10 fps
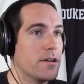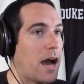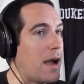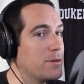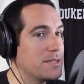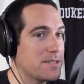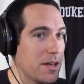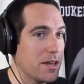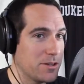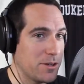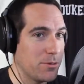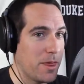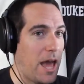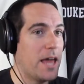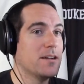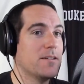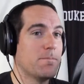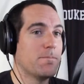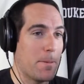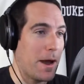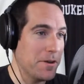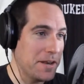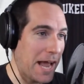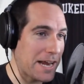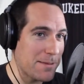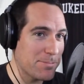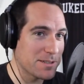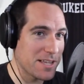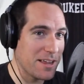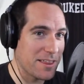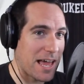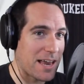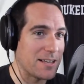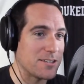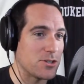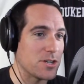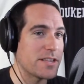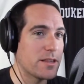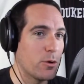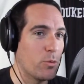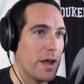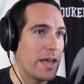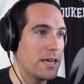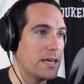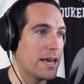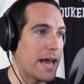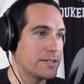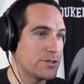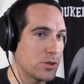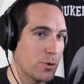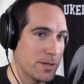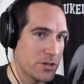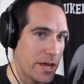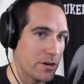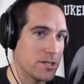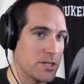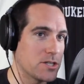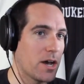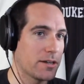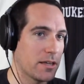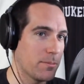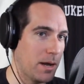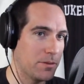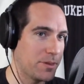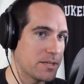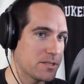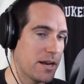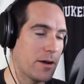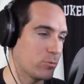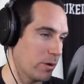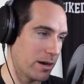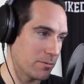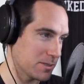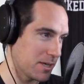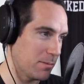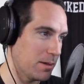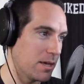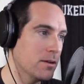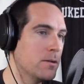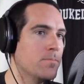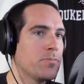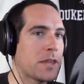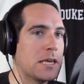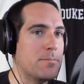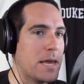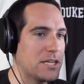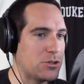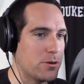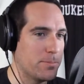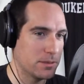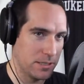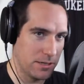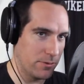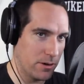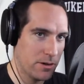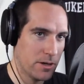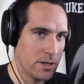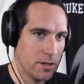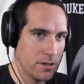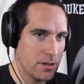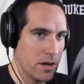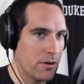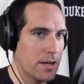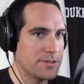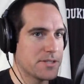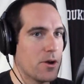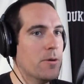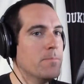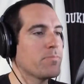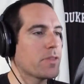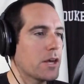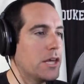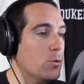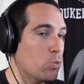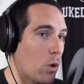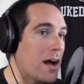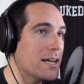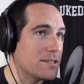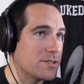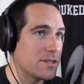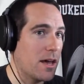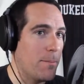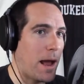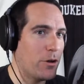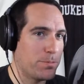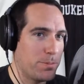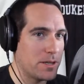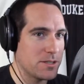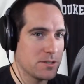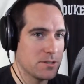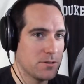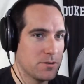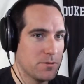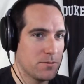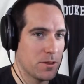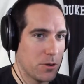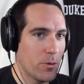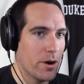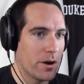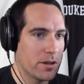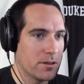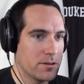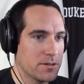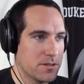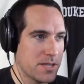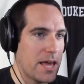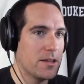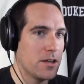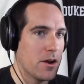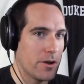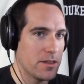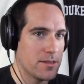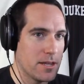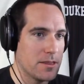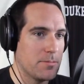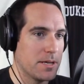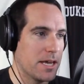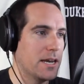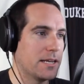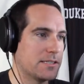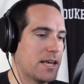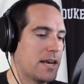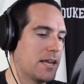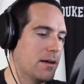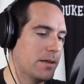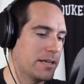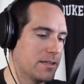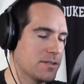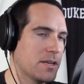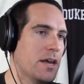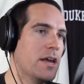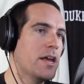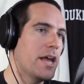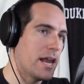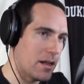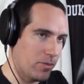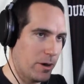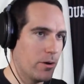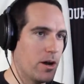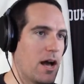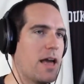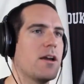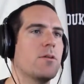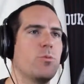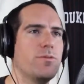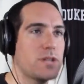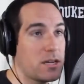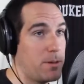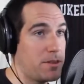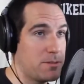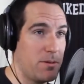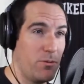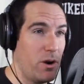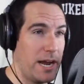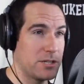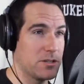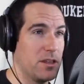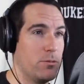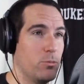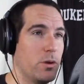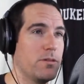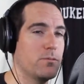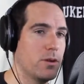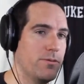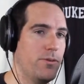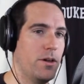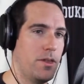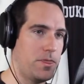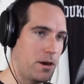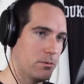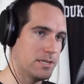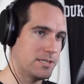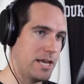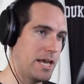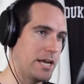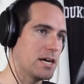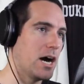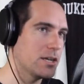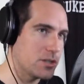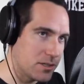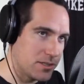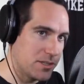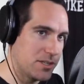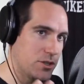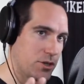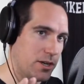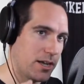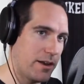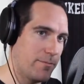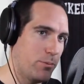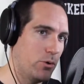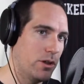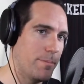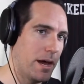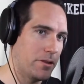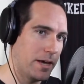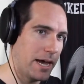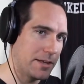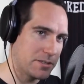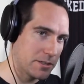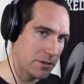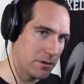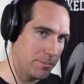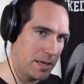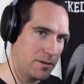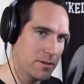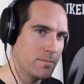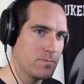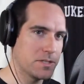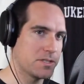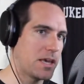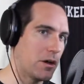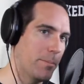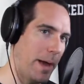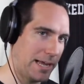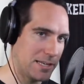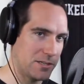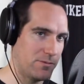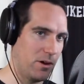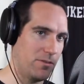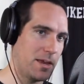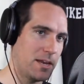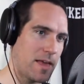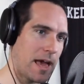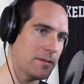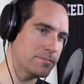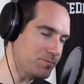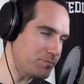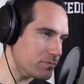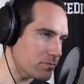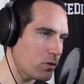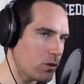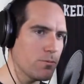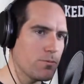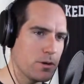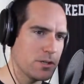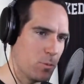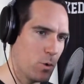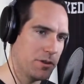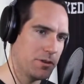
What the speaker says: I would tell you that about 90% of that is just the way he had so much energy talking about this and how great it was going to be. He made you a believer, And so he was a mouthpiece for the org in the beginning, setting it up like this. And we've talked about this before, actually. We felt that there was a conscious decision to kind of pull him out of the heist a little bit, to scale back his involvement in that, focus more on the